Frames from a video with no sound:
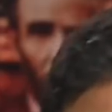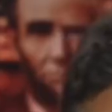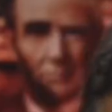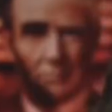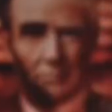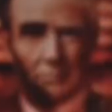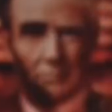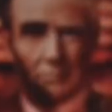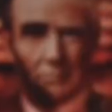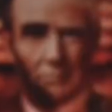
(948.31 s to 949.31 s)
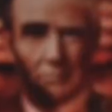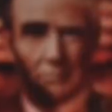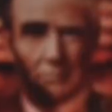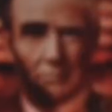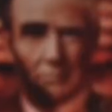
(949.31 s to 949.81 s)

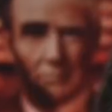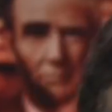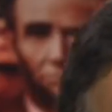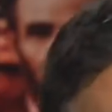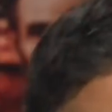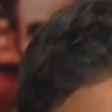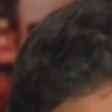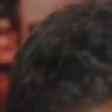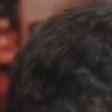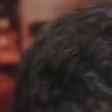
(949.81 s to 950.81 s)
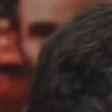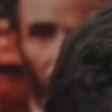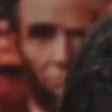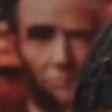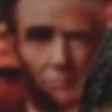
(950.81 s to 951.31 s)

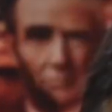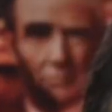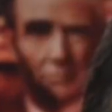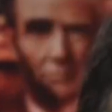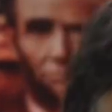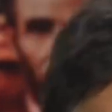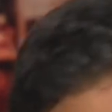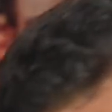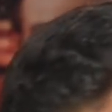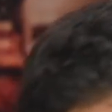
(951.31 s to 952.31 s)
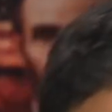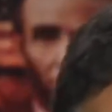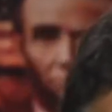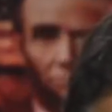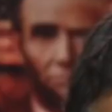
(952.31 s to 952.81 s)

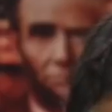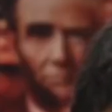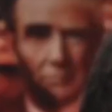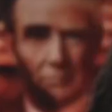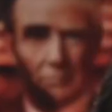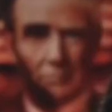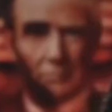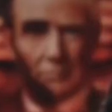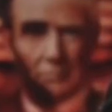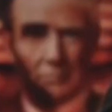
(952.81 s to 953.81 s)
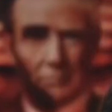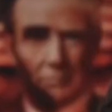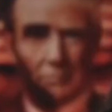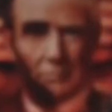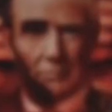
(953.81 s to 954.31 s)
The person shown says nothing.